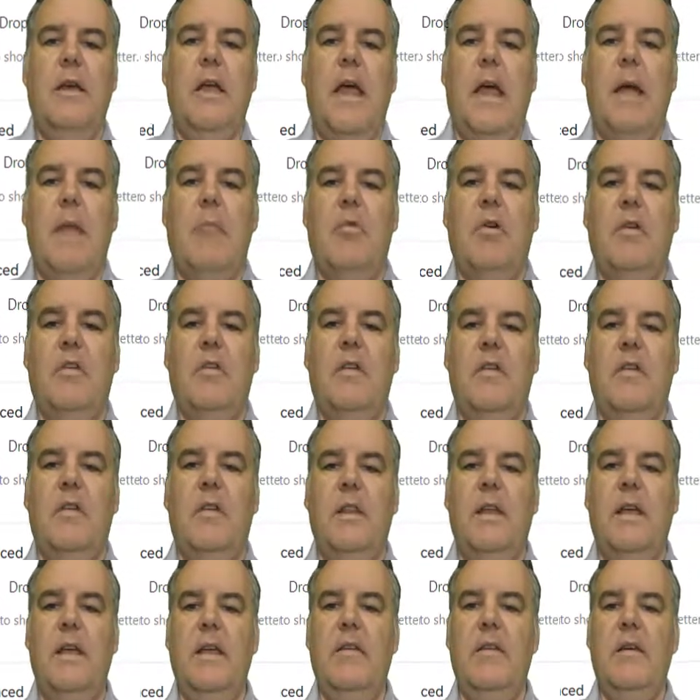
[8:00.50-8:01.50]
and pressing
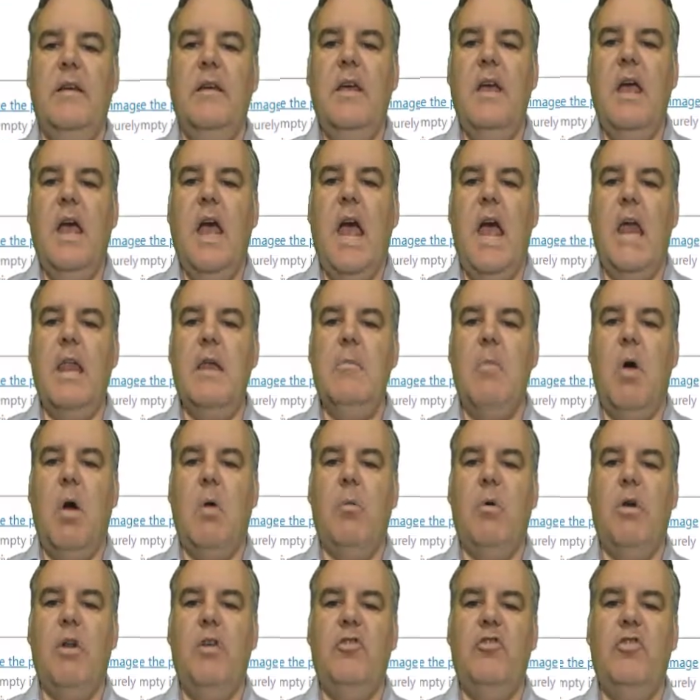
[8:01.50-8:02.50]
delete, and you might
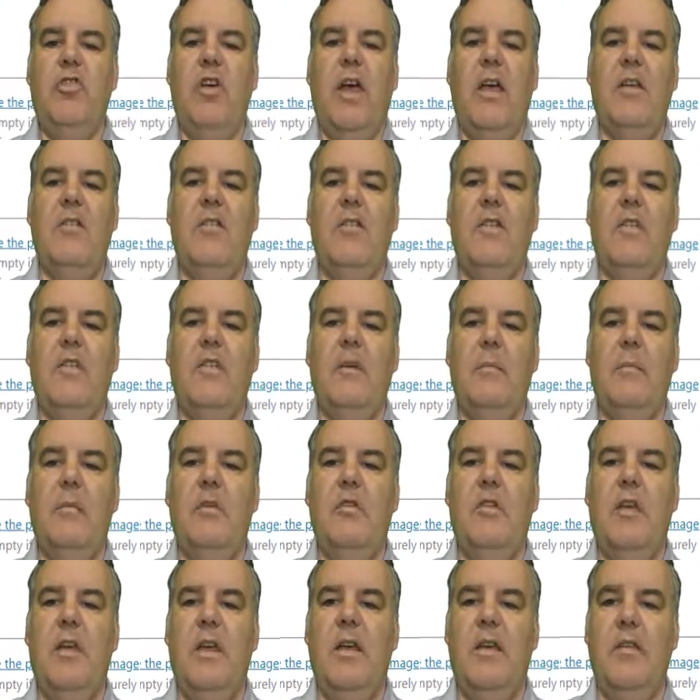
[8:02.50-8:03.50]
want to change this
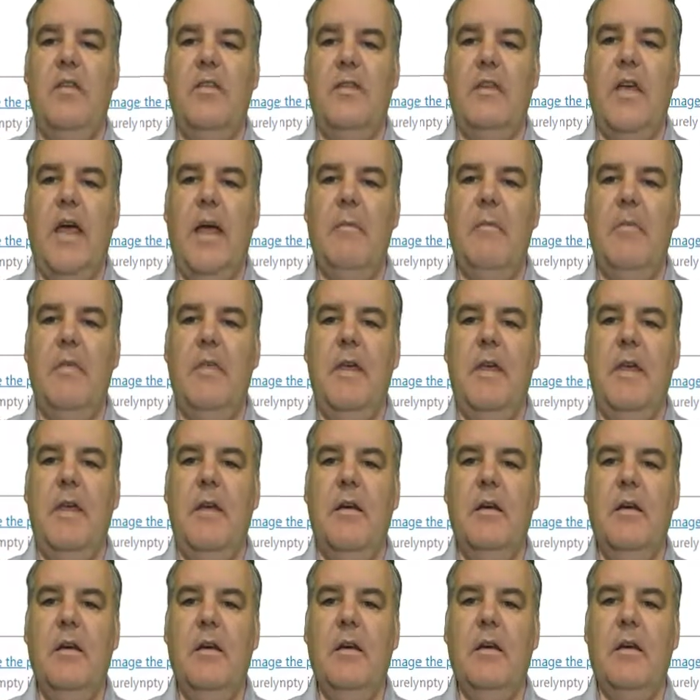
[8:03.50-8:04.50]
image here. Same
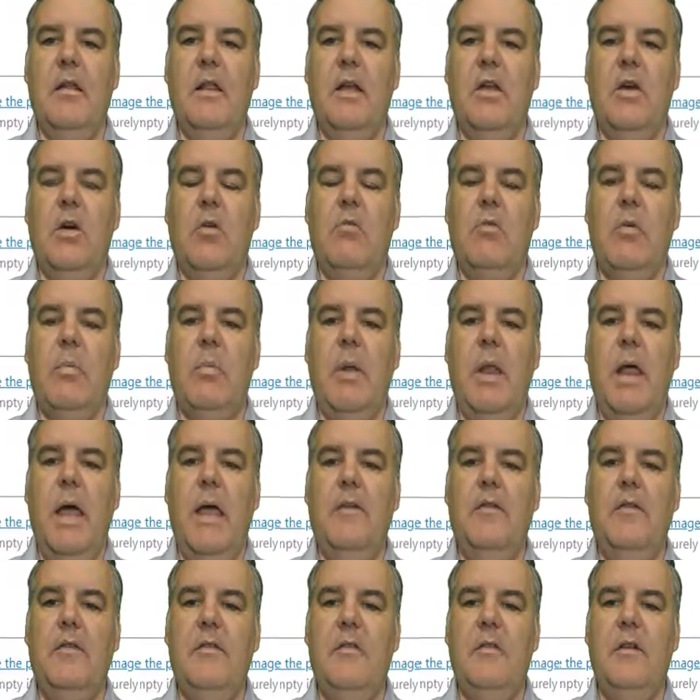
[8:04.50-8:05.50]
thing, click on
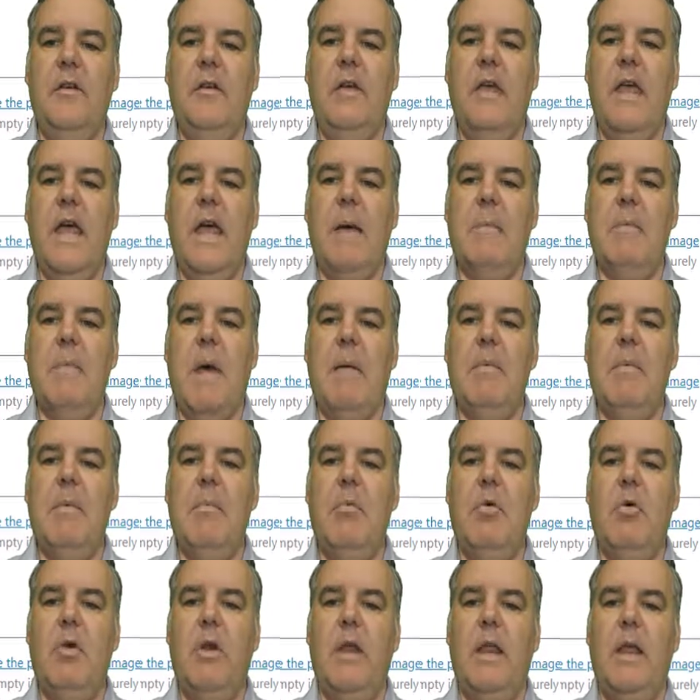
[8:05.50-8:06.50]
replace, and maybe
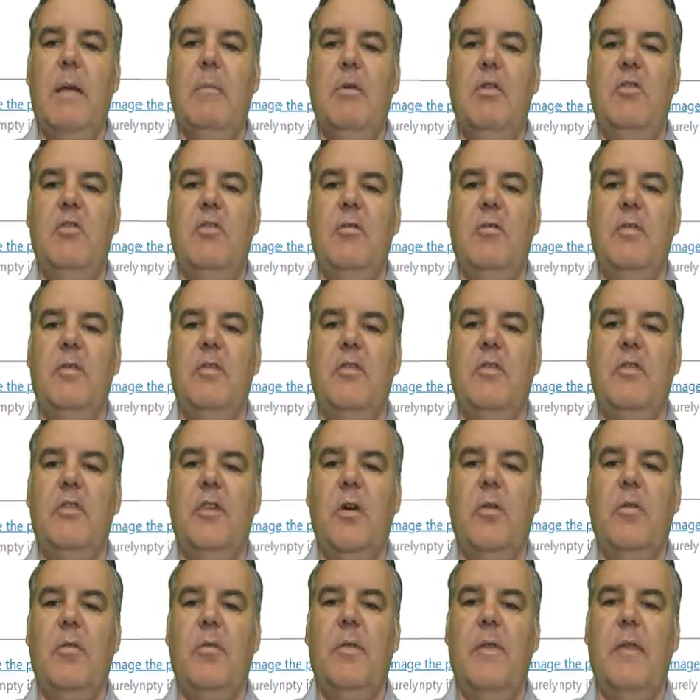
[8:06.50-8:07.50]
put an image of
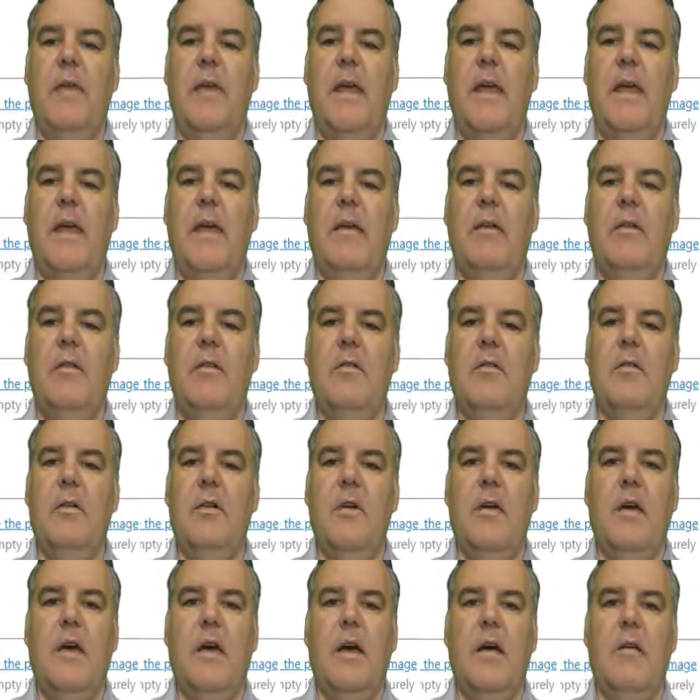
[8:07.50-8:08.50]
yourself there,
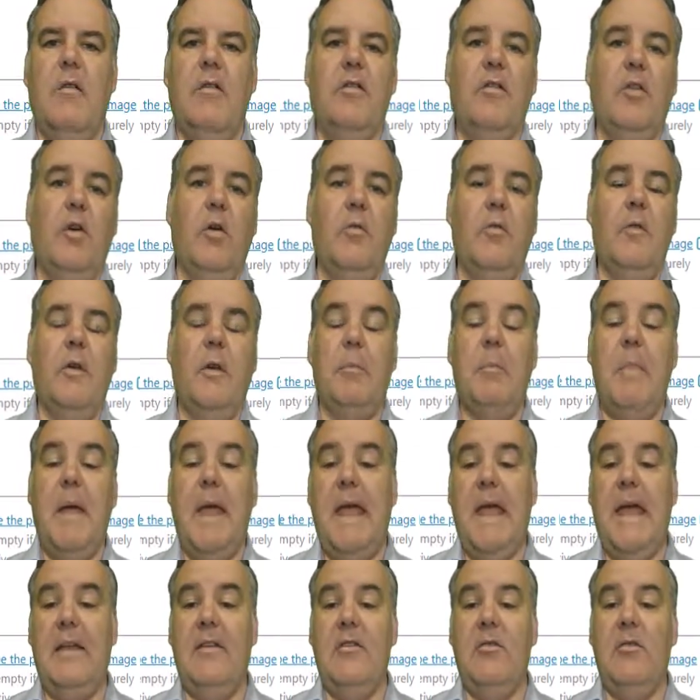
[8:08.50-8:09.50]
self and a
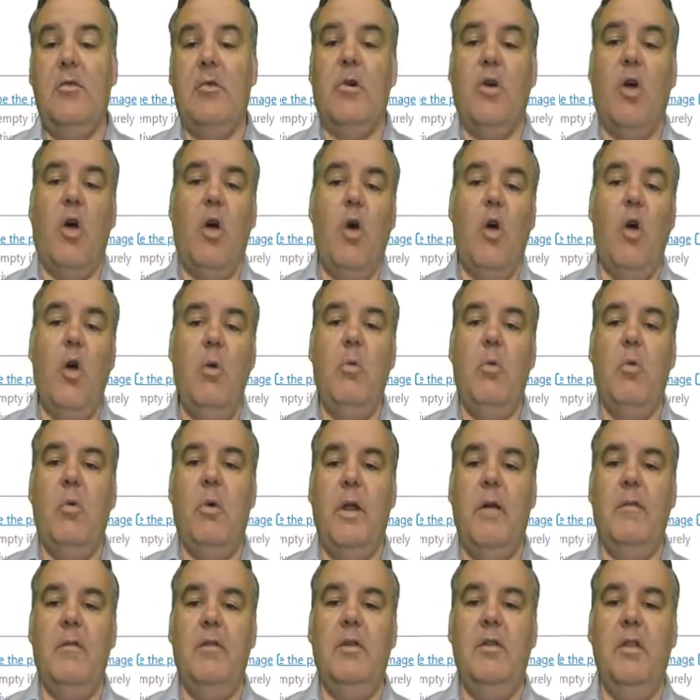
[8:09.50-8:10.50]
pet, or at home, or
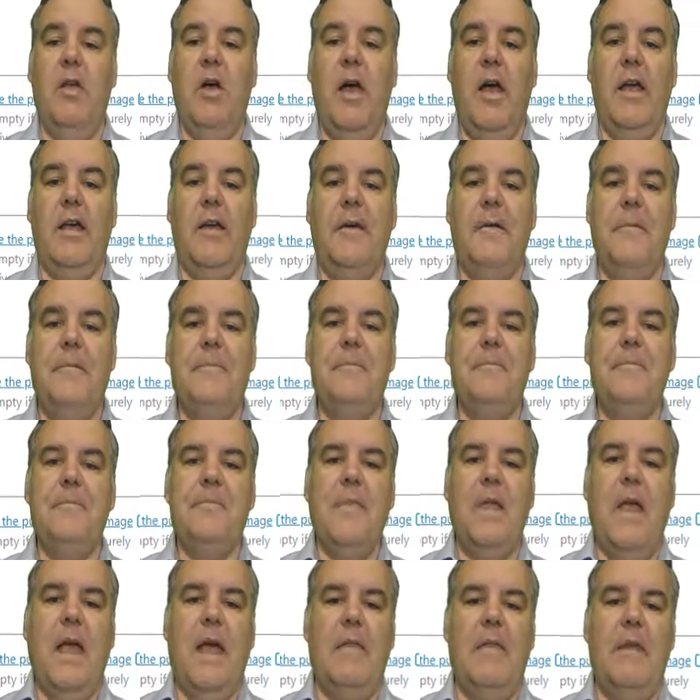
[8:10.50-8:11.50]
whatever you like,
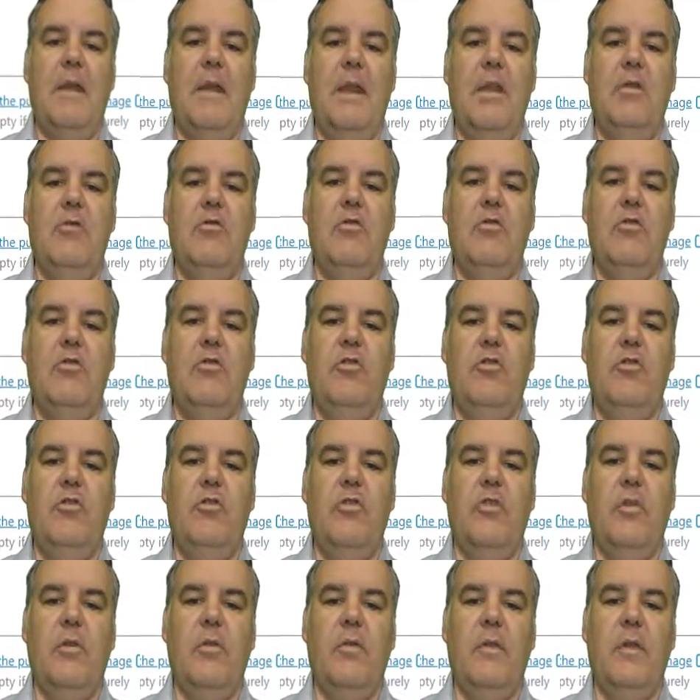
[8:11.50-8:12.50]
and then introduce
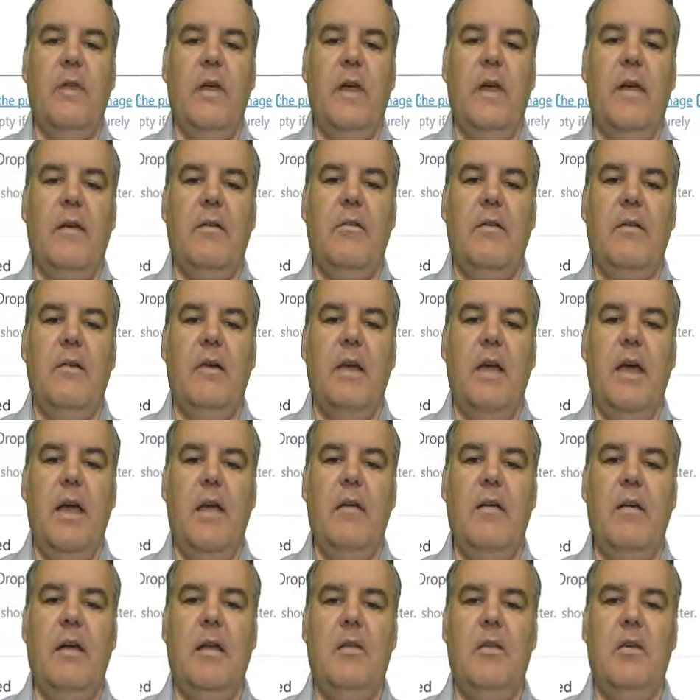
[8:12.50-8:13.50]
yourself there,
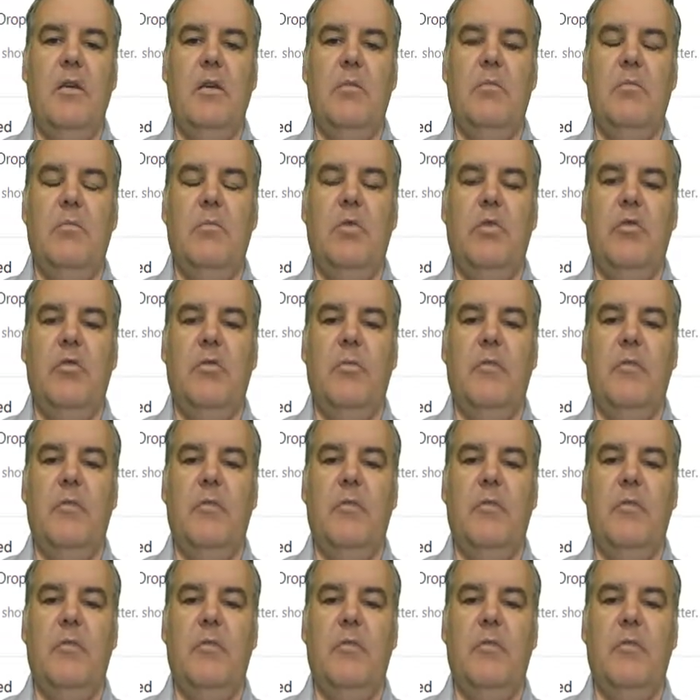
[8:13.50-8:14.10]
okay? And you can put some